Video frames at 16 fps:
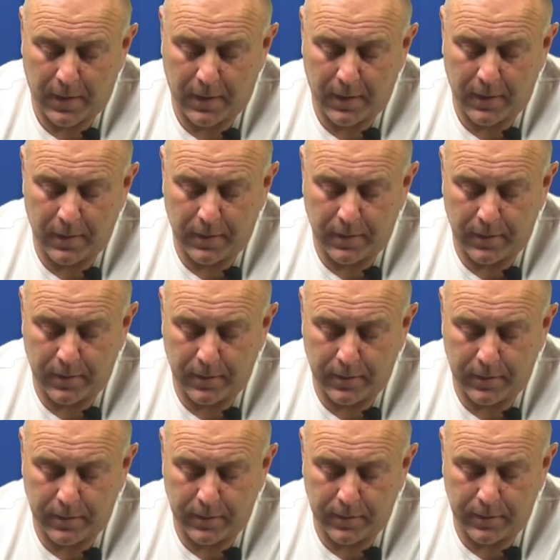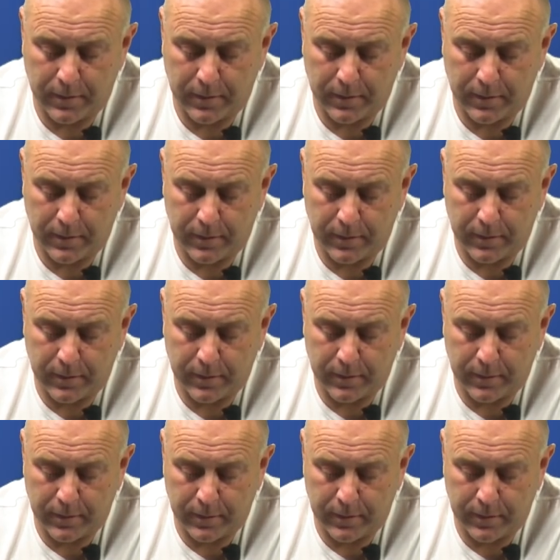
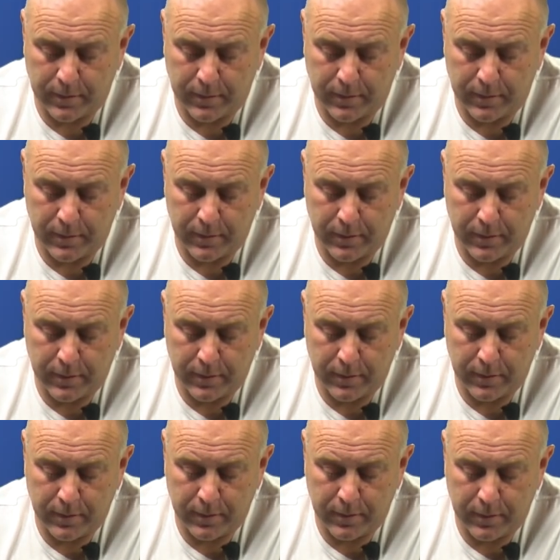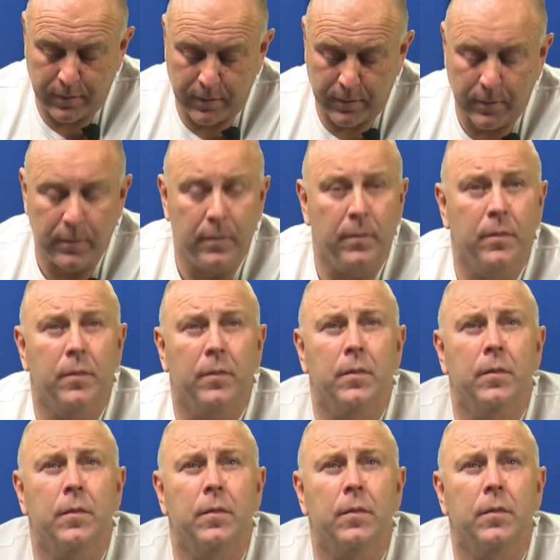
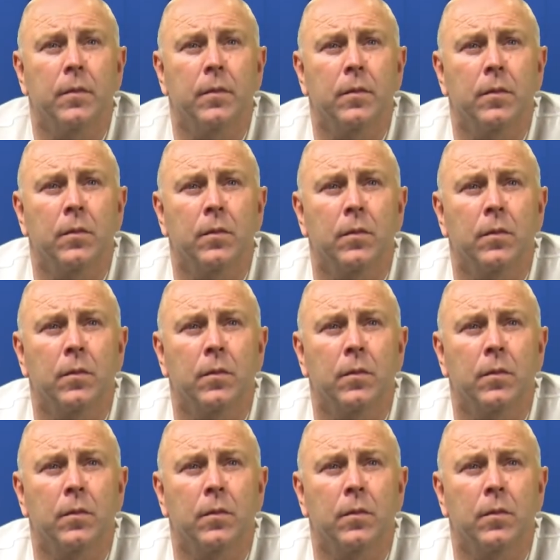No words are spoken by the person on screen.